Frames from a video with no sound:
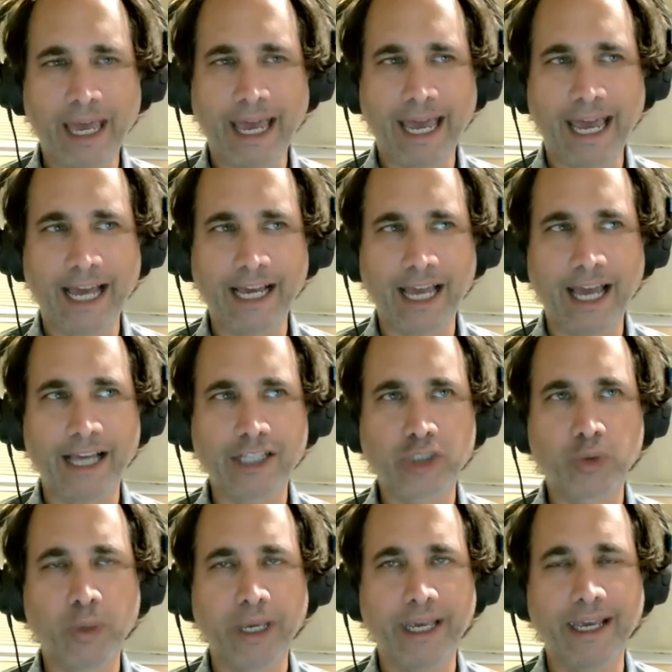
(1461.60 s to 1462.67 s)
a-
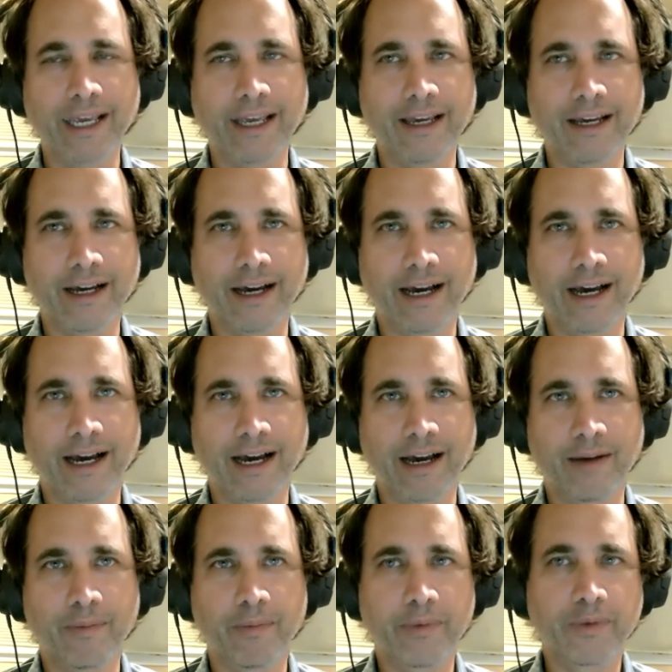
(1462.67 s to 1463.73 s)
as we
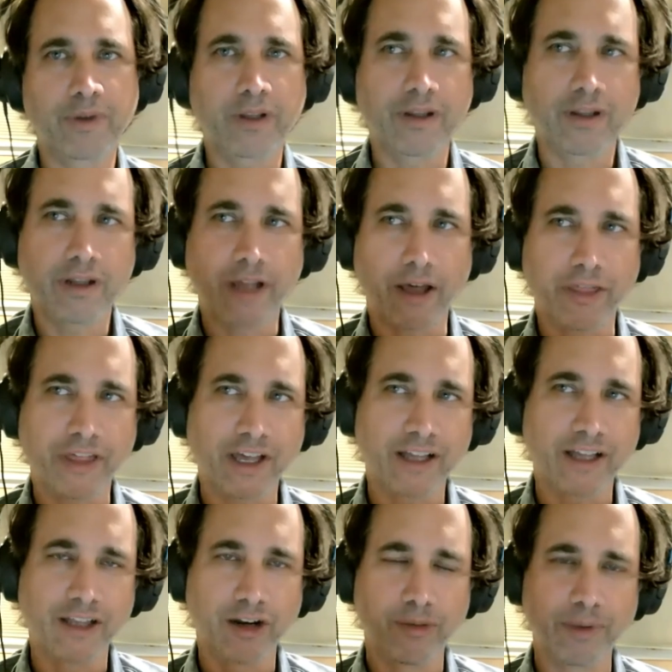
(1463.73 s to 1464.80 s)
um, now think a
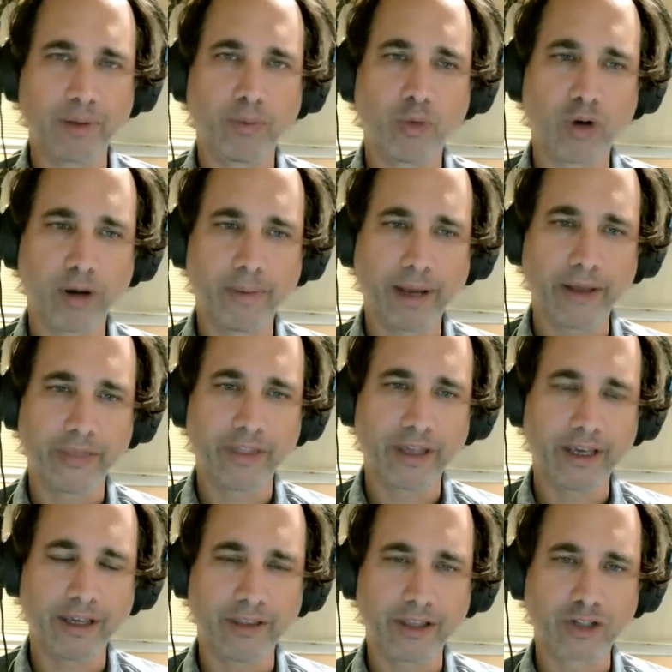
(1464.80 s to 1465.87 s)
little bit more about
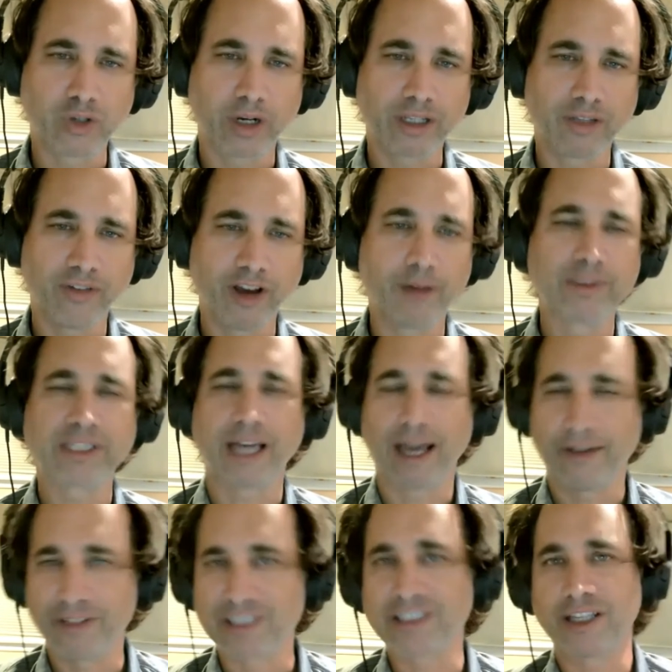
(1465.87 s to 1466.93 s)
the the drug developments.
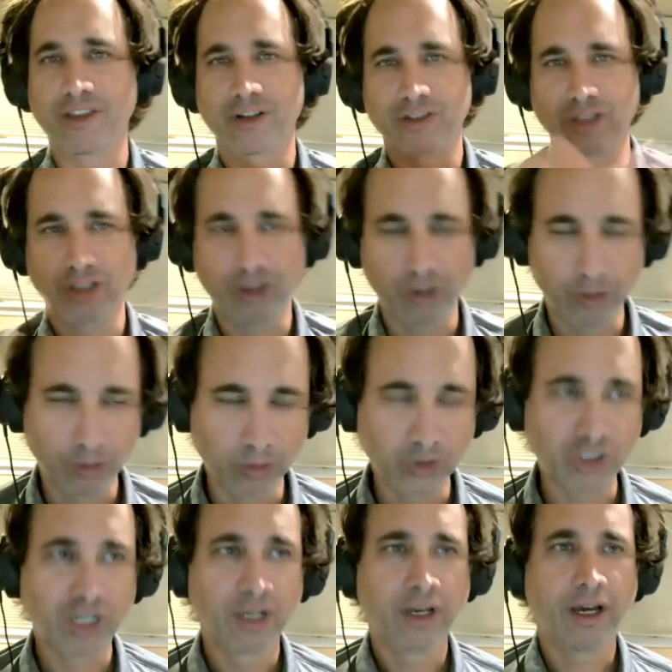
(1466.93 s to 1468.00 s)
Obviously, there's a
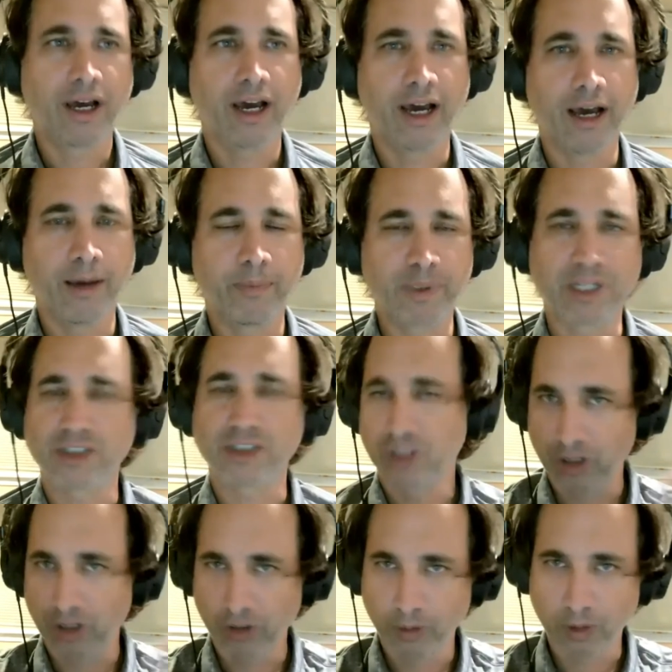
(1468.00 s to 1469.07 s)
huge uh, potential. You
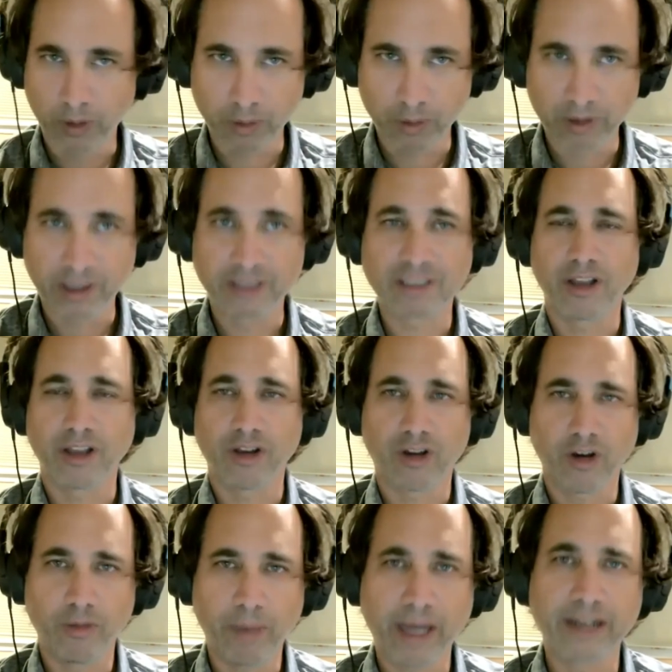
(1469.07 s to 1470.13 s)
know, you were you were
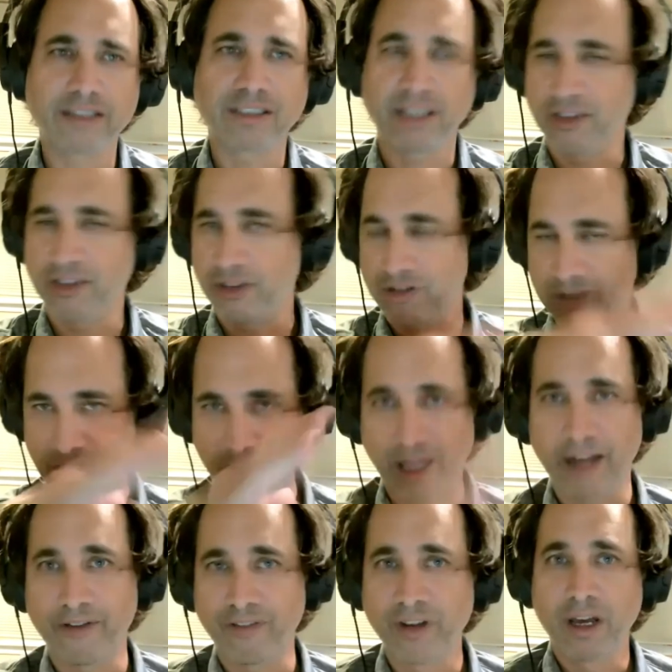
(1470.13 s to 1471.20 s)
Insilico Medicine. There's a
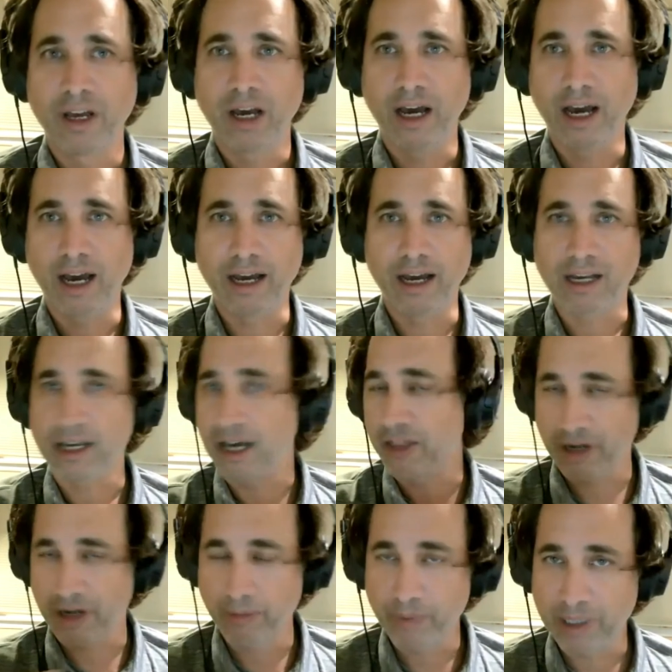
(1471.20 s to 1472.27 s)
lot of uh,
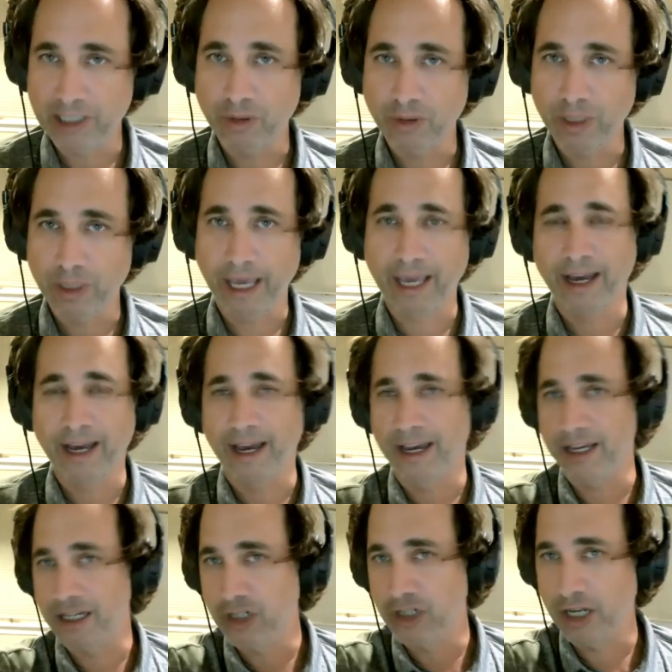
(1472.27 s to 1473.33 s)
other companies doing AI
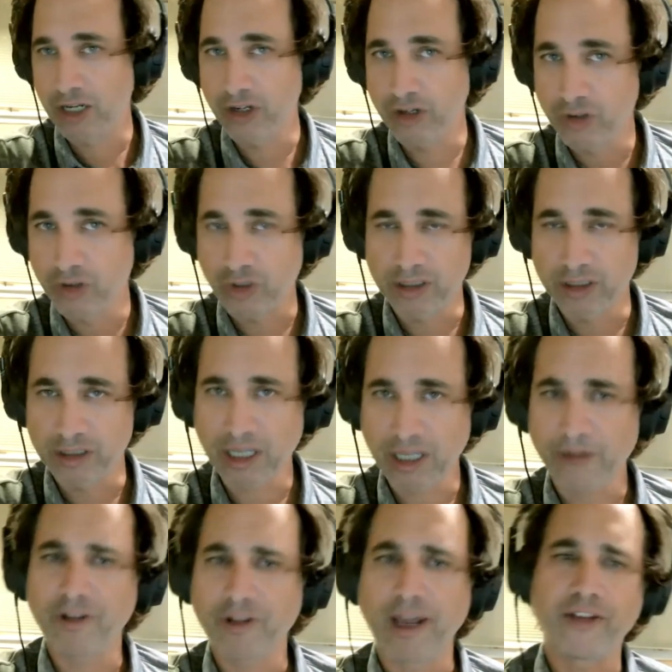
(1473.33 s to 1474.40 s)
and, and new drug
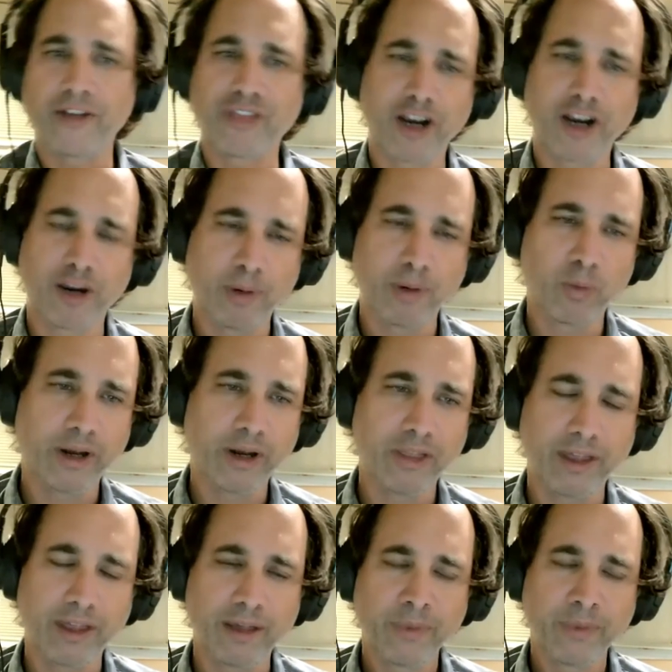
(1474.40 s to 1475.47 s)
discovery out there. But one of
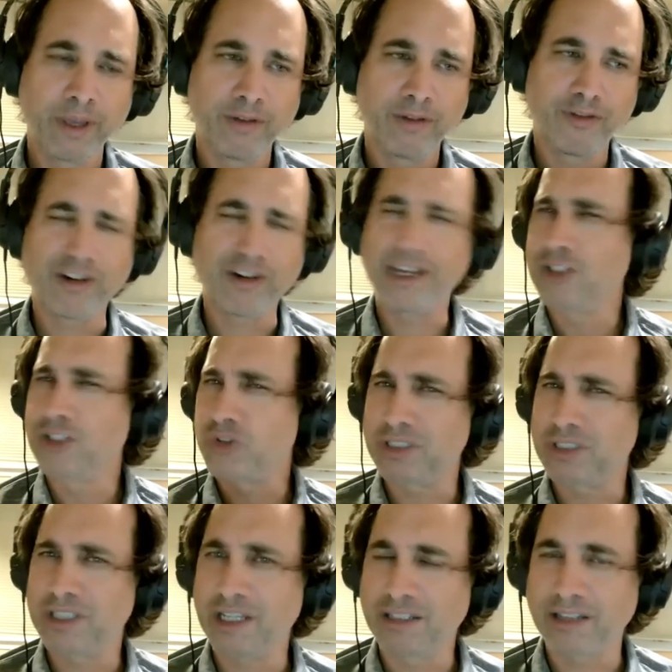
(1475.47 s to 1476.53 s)
the very
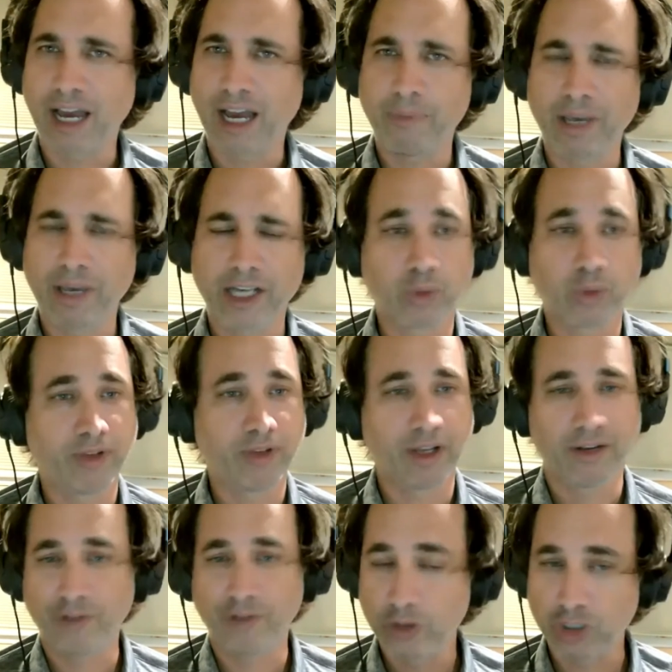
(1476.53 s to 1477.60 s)
interesting topics we've done
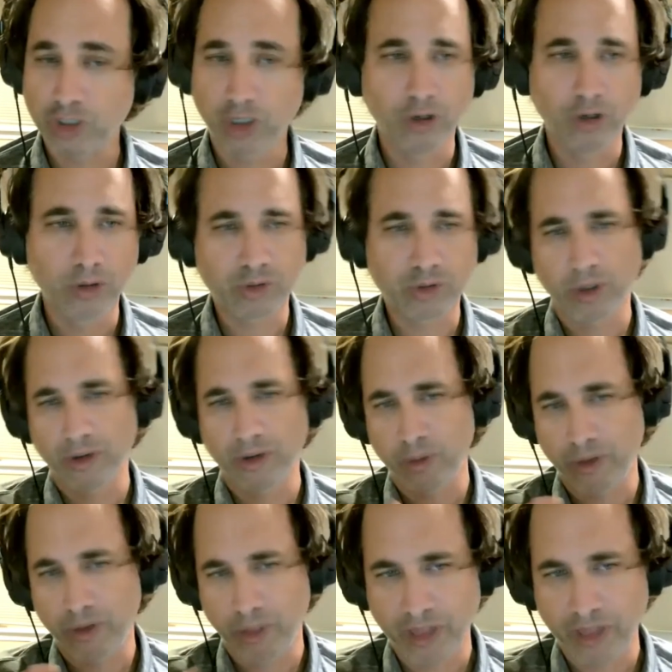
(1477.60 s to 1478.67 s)
a few shows where
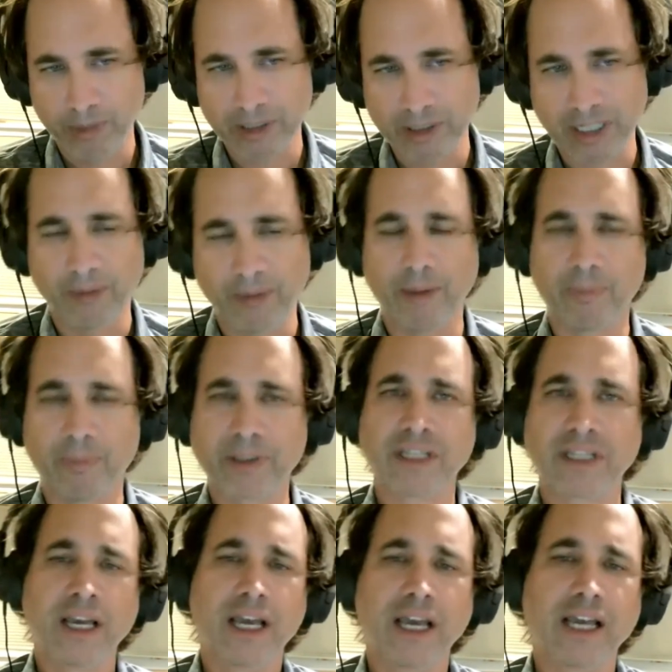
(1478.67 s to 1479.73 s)
where the theme has come up
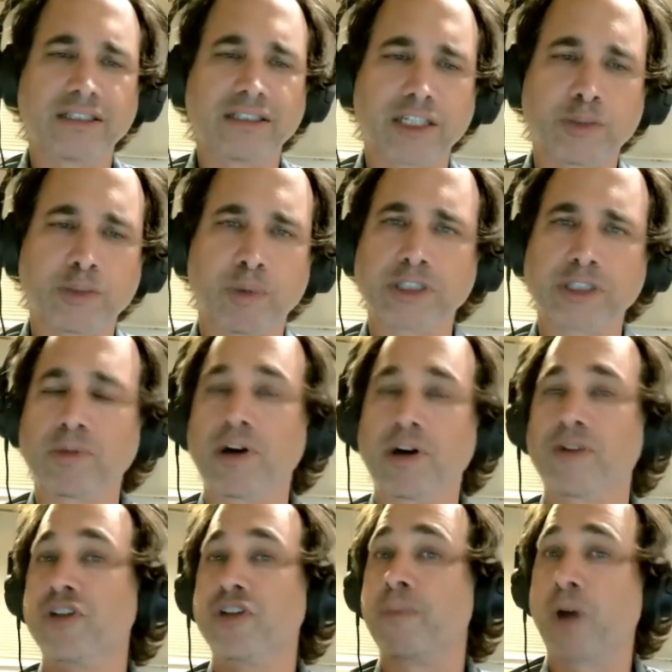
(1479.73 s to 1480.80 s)
is is this principle
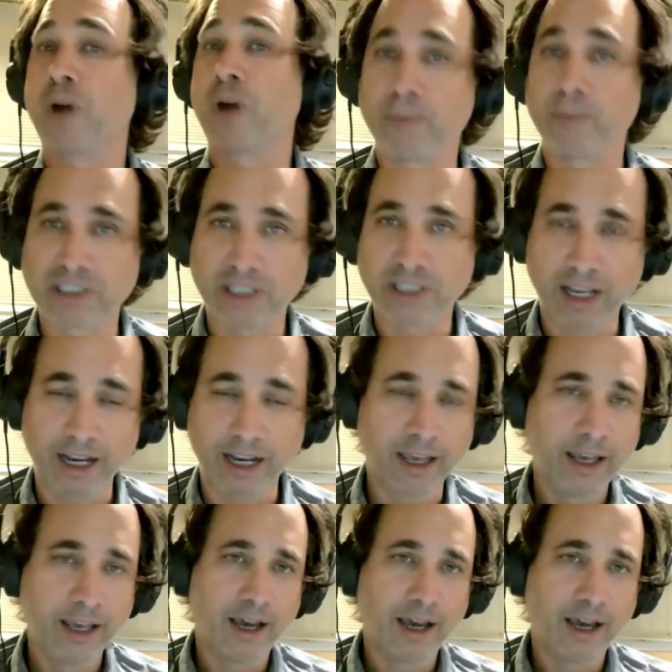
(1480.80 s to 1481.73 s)
of repurposing.